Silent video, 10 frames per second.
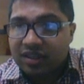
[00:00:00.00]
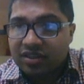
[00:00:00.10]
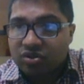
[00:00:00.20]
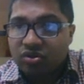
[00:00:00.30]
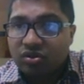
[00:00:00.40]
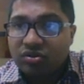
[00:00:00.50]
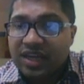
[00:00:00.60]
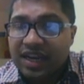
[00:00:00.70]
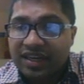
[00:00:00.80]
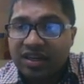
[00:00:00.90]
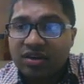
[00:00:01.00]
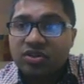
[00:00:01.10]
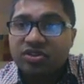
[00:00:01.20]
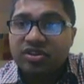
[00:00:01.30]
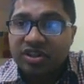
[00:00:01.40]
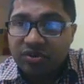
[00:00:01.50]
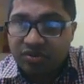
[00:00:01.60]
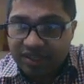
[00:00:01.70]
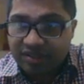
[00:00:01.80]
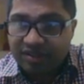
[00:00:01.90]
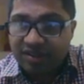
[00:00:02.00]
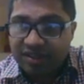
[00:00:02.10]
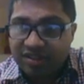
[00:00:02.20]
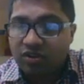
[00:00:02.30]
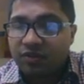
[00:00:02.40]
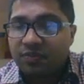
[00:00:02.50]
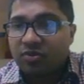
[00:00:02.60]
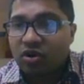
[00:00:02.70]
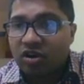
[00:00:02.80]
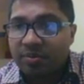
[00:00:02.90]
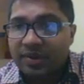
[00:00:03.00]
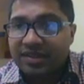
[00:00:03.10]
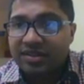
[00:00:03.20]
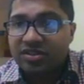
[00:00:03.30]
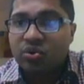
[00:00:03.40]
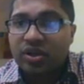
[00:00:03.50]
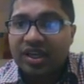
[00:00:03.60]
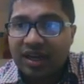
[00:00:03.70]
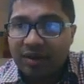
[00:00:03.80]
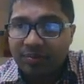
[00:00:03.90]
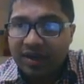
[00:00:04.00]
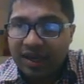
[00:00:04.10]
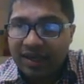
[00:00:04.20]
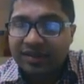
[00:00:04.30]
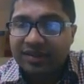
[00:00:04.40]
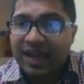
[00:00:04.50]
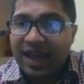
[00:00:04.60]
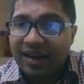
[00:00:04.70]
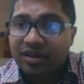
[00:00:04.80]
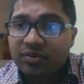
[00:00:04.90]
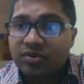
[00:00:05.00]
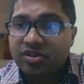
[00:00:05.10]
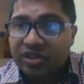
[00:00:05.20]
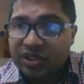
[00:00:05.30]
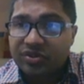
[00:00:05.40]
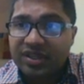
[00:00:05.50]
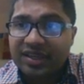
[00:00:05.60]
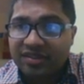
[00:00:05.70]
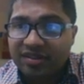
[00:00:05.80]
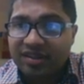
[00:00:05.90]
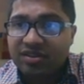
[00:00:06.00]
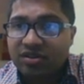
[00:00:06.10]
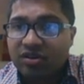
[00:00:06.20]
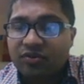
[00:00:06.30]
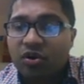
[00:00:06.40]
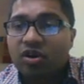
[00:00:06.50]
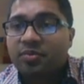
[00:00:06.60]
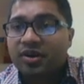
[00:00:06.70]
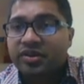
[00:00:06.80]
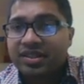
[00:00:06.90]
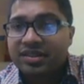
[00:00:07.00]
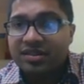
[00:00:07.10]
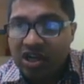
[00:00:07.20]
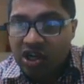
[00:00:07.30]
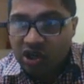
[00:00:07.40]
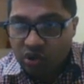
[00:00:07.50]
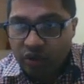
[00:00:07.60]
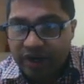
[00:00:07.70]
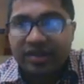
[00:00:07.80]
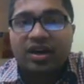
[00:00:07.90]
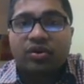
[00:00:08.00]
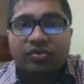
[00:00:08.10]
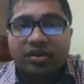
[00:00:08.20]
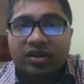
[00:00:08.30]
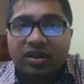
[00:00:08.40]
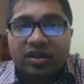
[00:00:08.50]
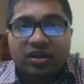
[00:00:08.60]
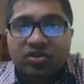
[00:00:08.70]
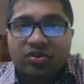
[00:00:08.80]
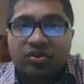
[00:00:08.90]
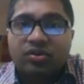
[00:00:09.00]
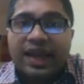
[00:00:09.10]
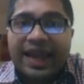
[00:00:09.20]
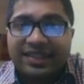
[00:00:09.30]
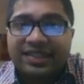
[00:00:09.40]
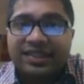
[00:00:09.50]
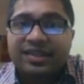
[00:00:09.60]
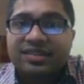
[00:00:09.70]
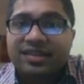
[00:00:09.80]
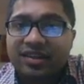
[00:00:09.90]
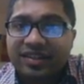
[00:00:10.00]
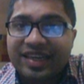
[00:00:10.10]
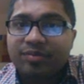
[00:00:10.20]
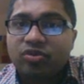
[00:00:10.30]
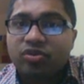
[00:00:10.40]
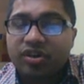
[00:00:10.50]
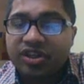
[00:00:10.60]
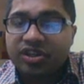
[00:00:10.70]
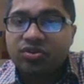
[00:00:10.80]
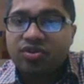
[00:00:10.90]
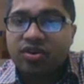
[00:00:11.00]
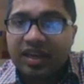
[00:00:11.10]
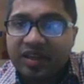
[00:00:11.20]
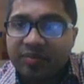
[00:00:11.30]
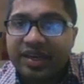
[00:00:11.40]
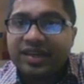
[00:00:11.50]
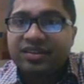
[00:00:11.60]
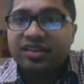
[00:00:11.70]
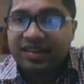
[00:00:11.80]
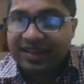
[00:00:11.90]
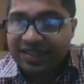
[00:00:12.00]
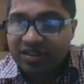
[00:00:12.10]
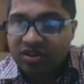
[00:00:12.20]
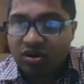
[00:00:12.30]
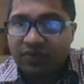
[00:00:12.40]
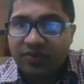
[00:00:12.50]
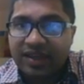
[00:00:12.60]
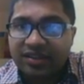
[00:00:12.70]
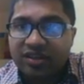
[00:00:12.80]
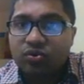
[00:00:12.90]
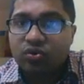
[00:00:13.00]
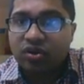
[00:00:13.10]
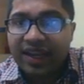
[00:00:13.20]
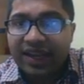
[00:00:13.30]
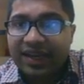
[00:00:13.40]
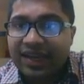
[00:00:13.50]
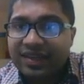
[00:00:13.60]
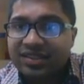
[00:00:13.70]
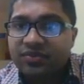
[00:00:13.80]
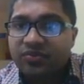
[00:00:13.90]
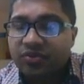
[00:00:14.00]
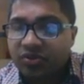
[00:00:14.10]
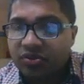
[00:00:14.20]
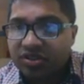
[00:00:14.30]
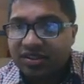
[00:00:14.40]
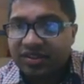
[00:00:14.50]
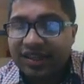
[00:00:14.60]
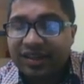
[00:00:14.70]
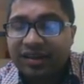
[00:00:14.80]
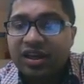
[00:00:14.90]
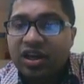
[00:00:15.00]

So China was reducing the risk of oil prices going up and Canada was reducing its risk of oil prices going down. So hedging is an attempt to reduce or eliminate the risk of either holding an asset for future sale